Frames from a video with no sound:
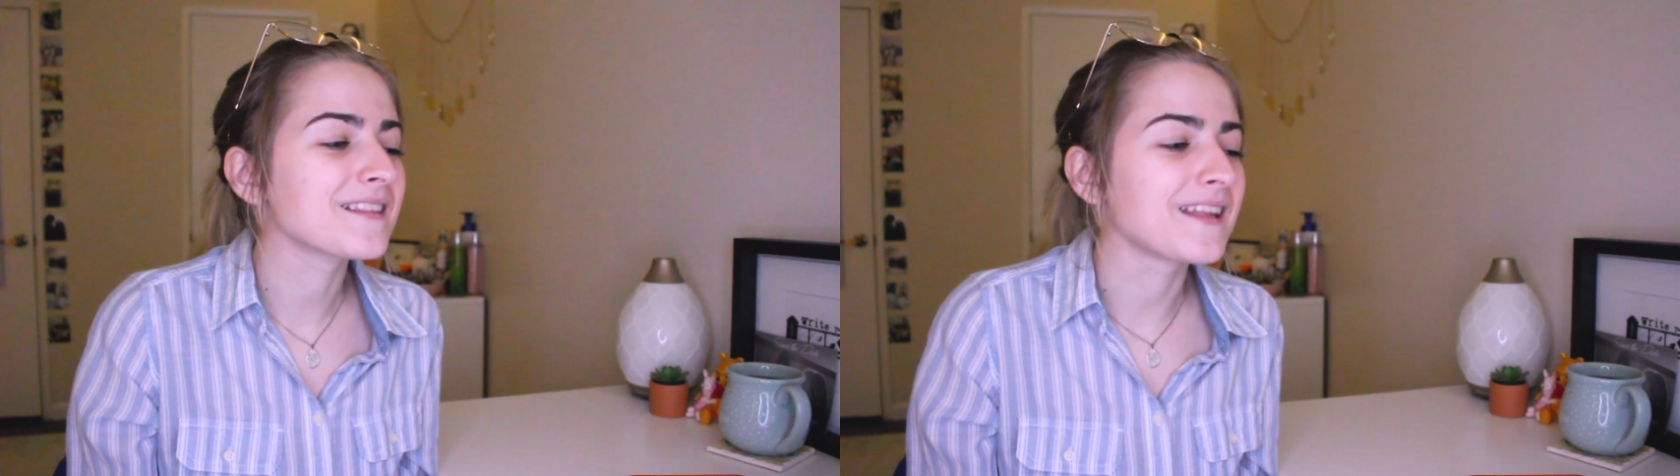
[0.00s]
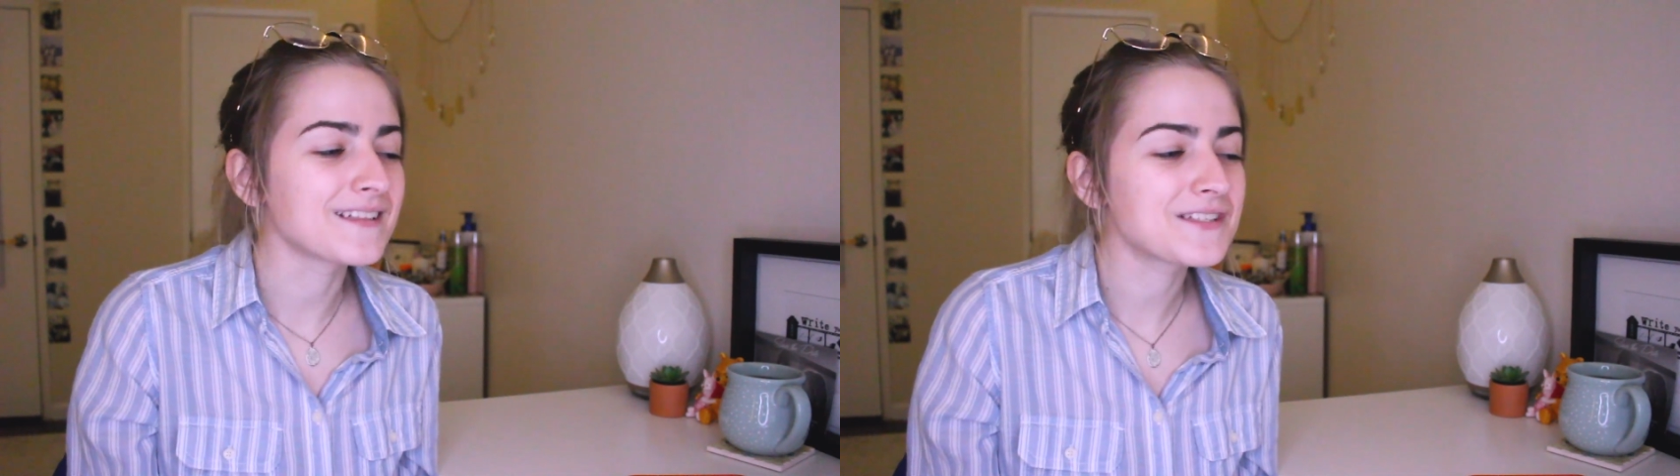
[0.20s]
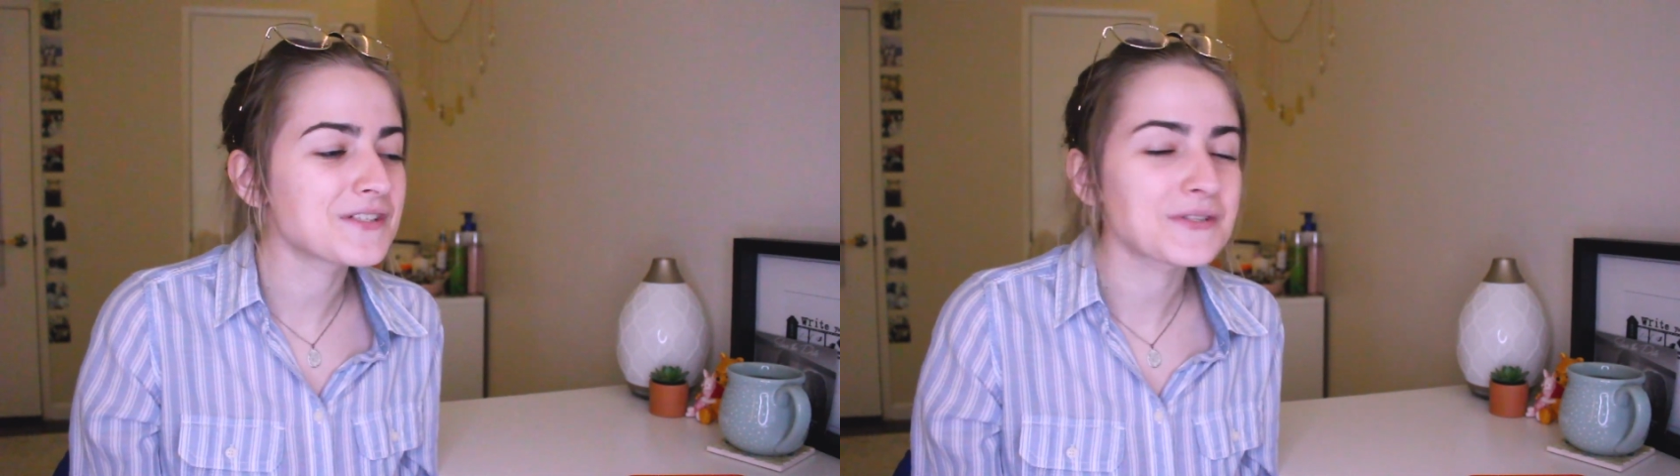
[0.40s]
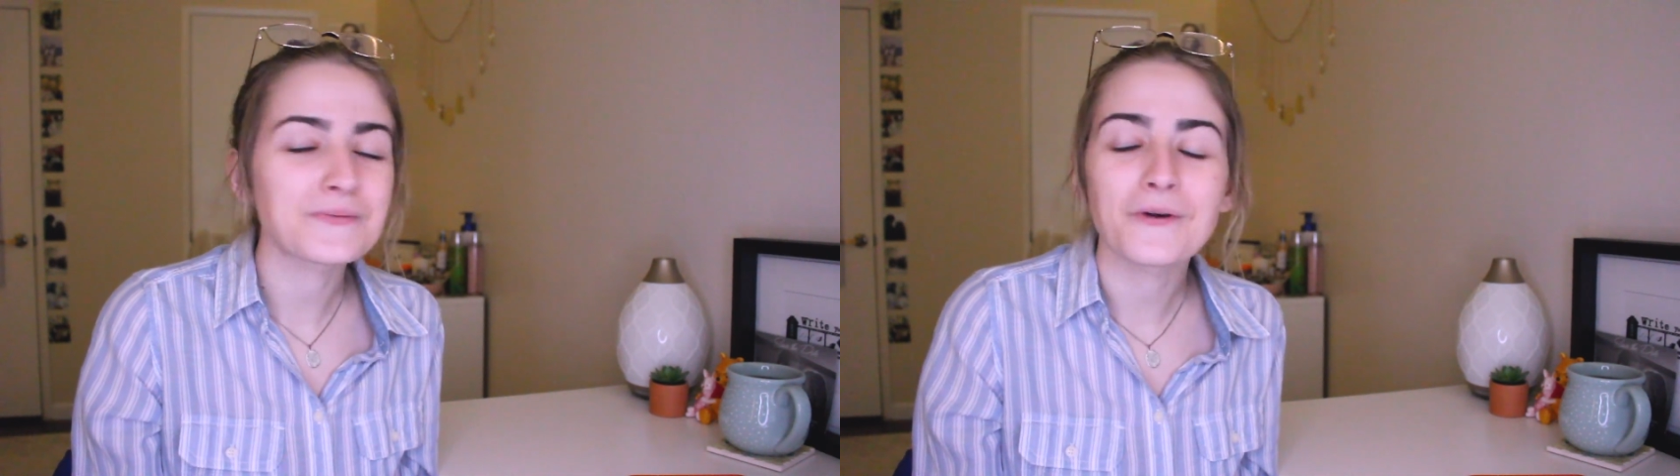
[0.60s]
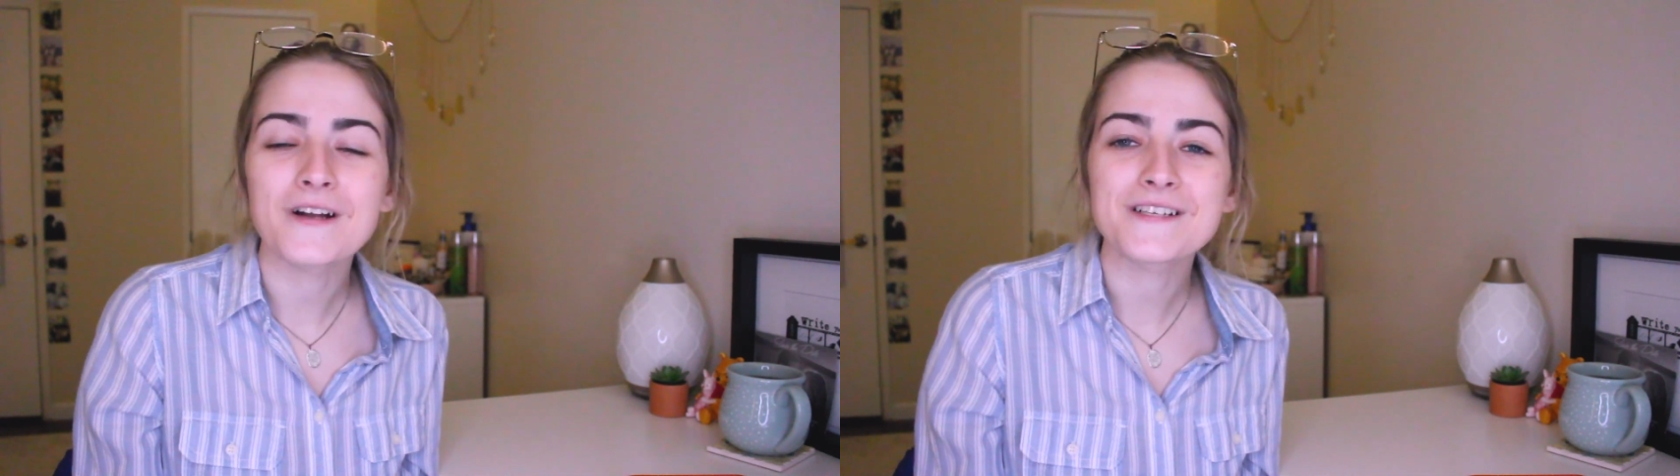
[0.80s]
let's
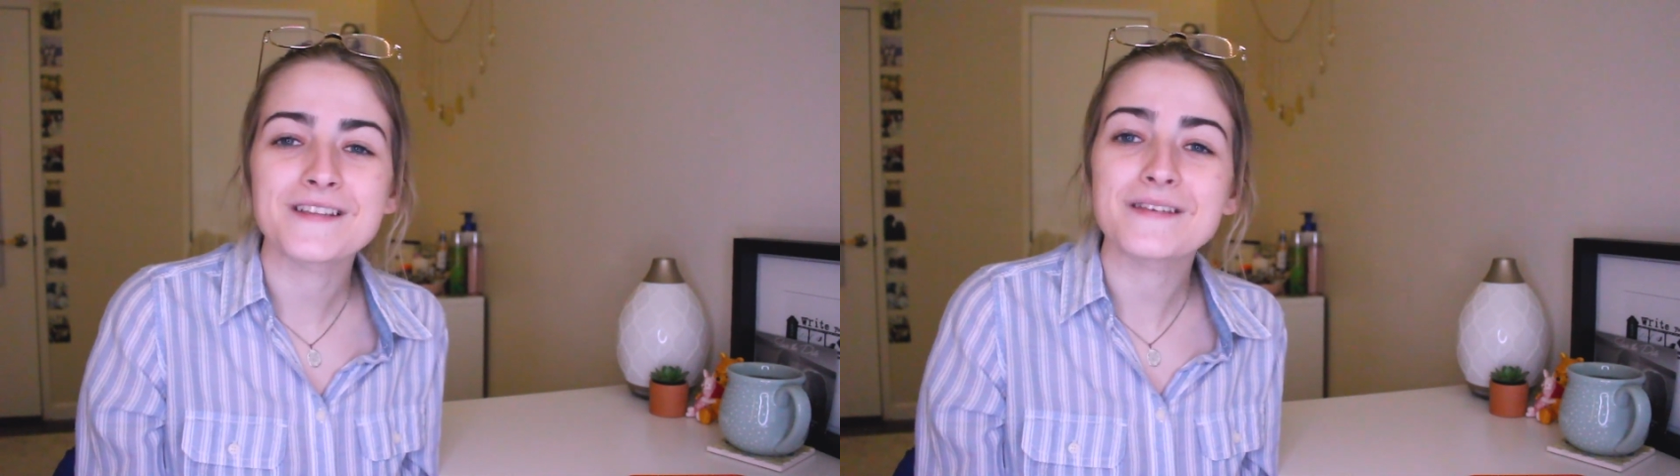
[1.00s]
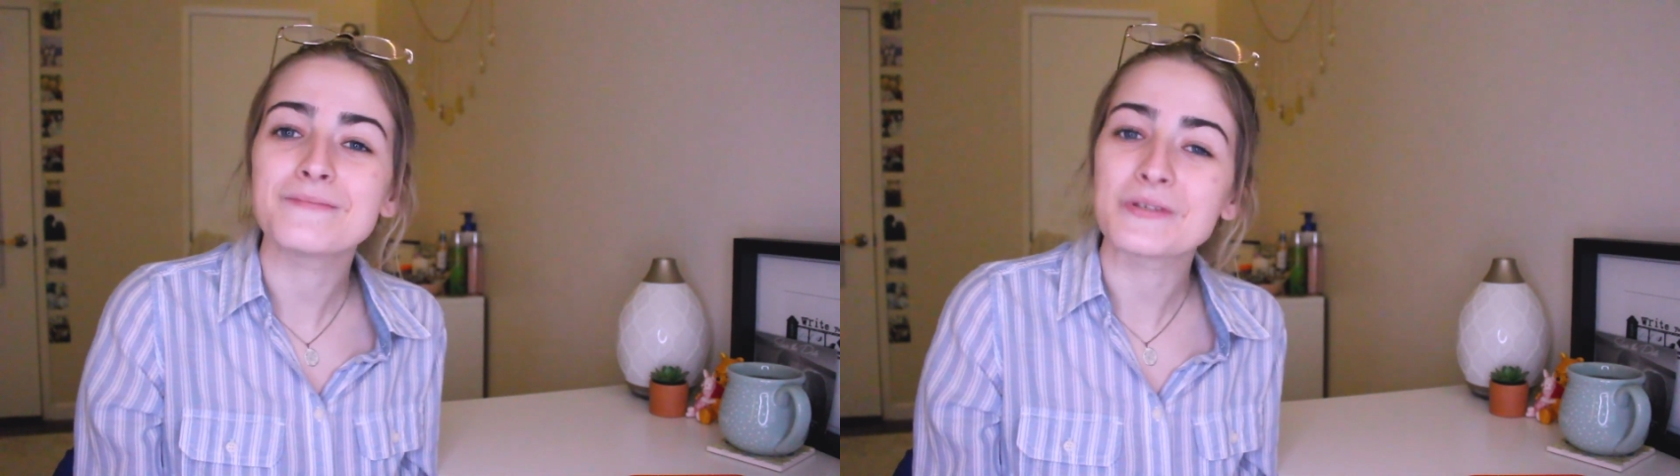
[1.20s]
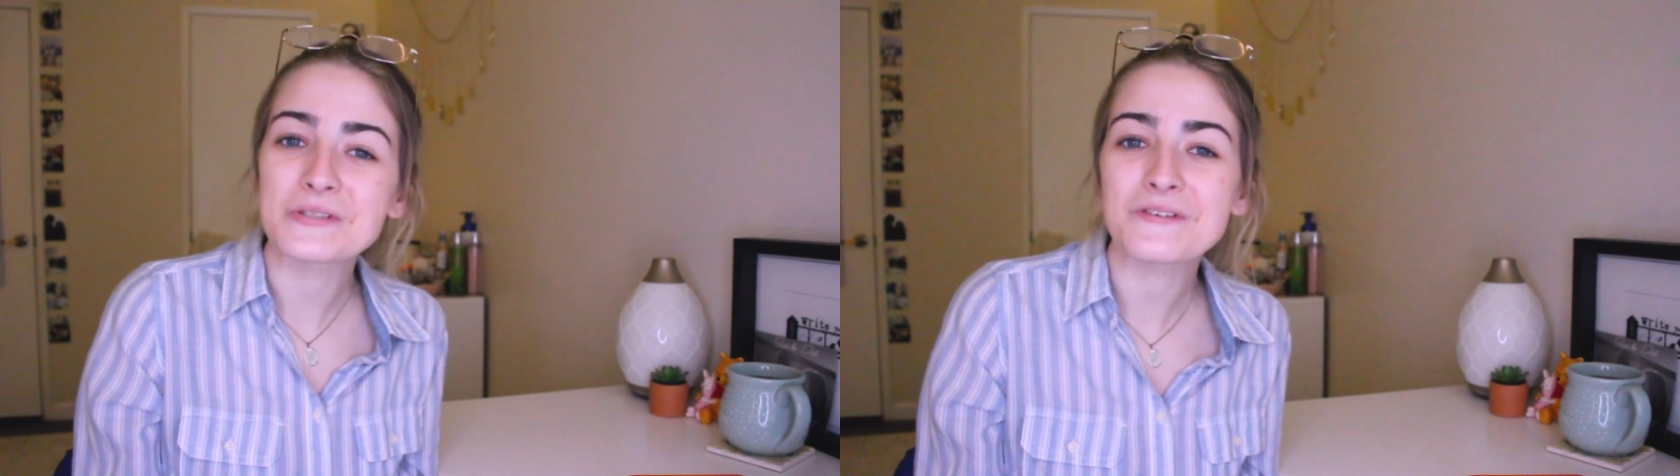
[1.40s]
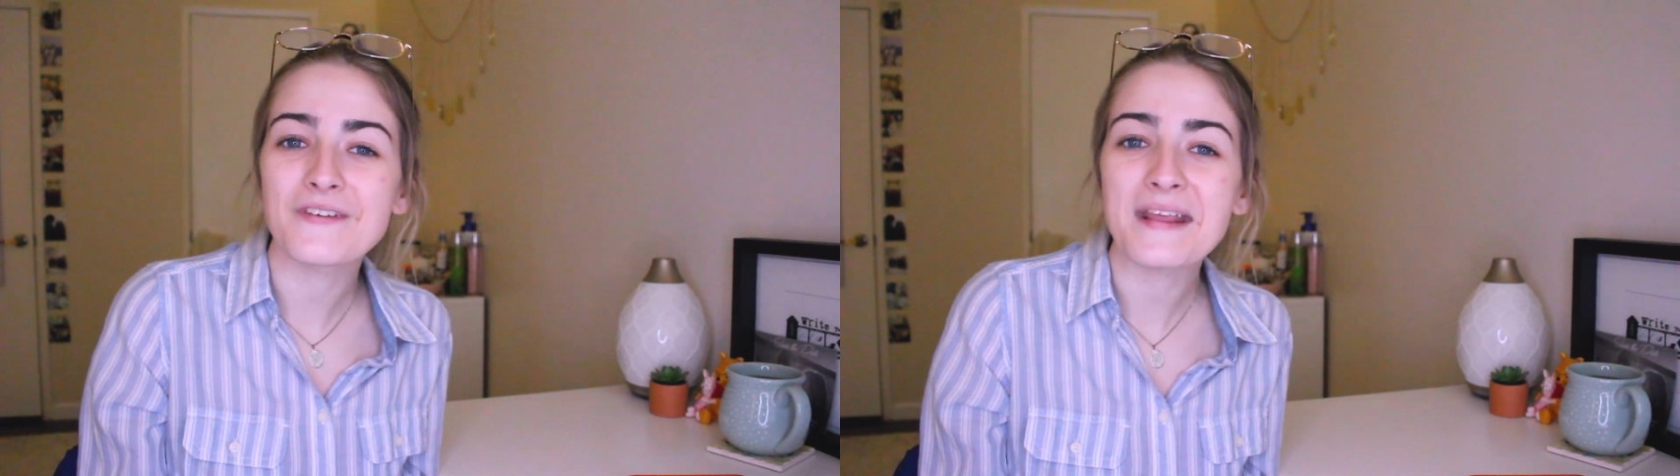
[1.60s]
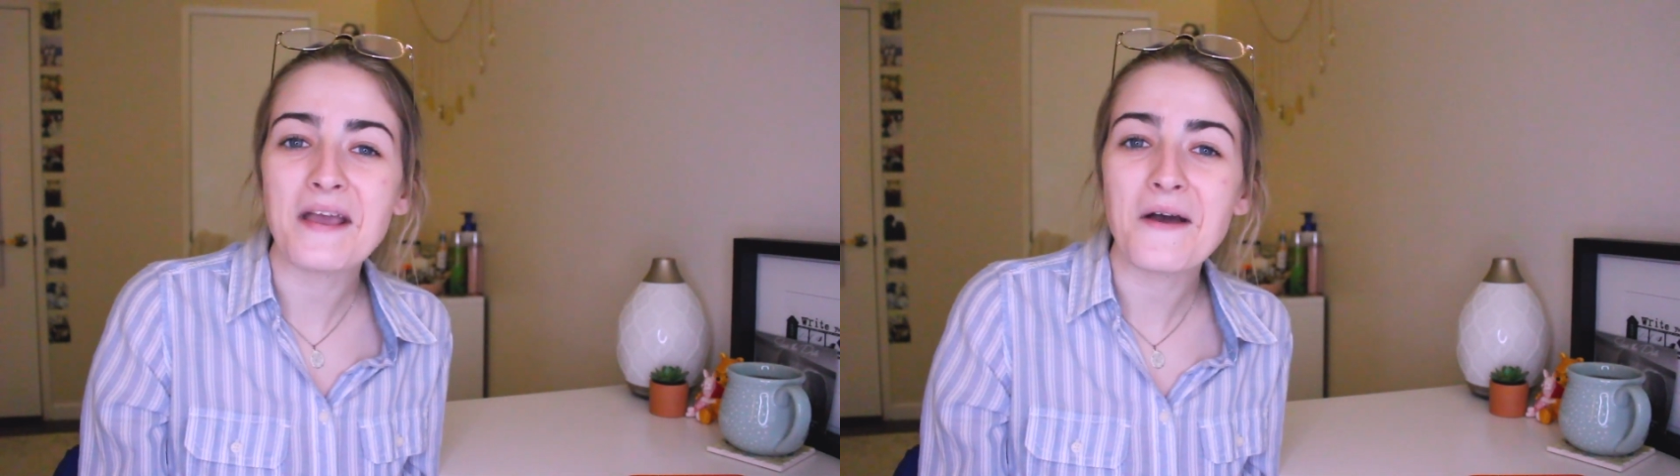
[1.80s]
just watch the music
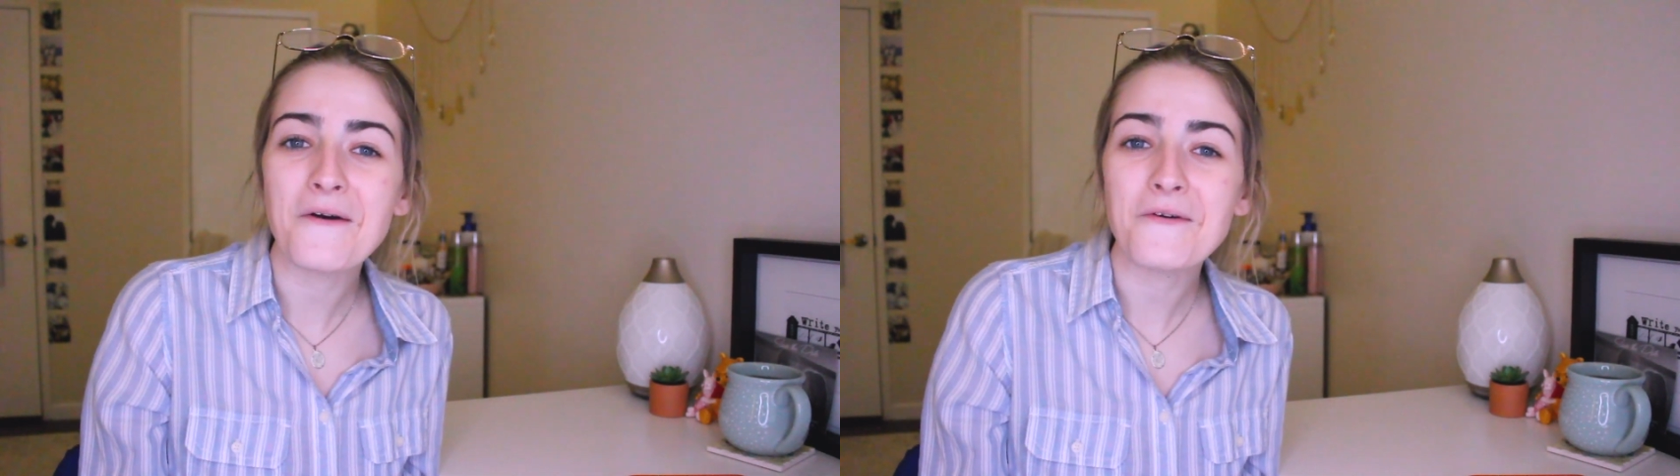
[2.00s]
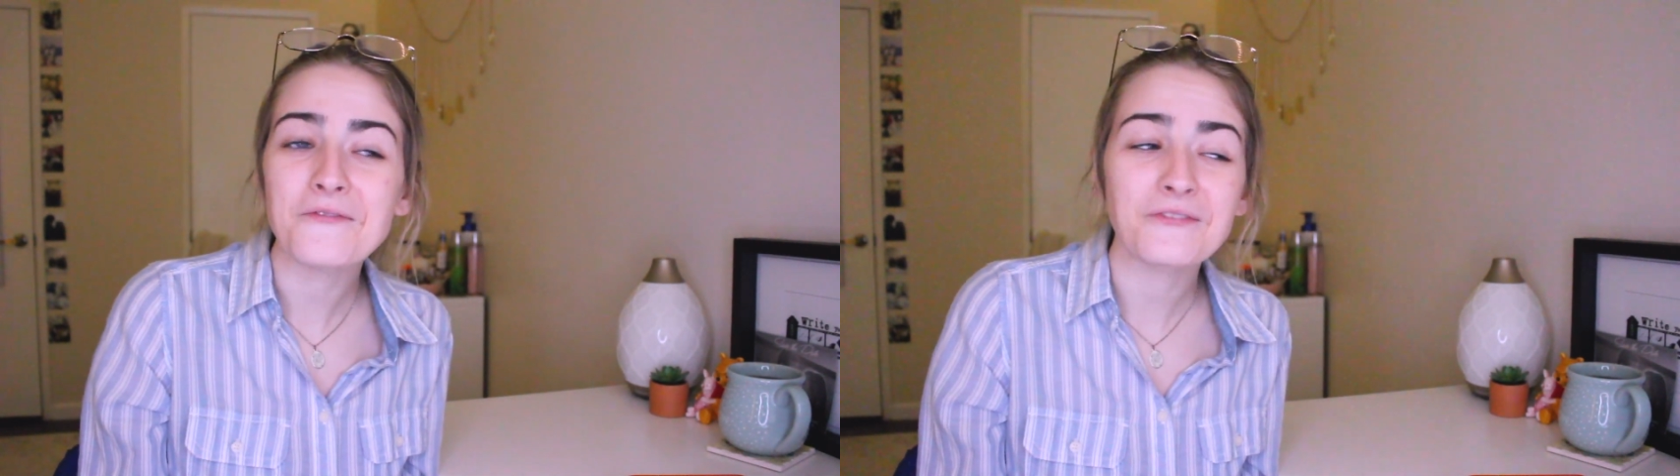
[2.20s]
video